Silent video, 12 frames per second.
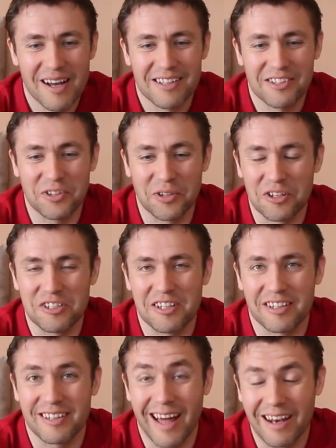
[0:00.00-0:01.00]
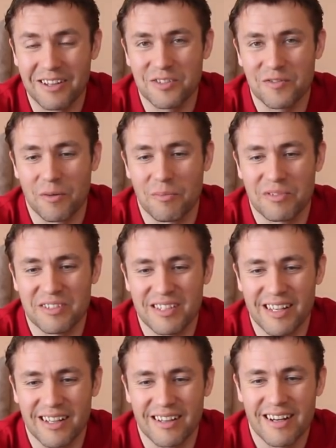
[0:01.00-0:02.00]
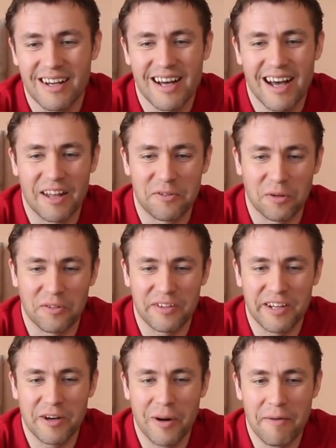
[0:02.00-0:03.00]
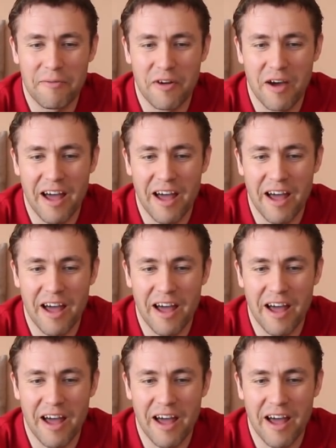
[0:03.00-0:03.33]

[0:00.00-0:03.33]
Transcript: searched talents from Brazil and Rodrygo have,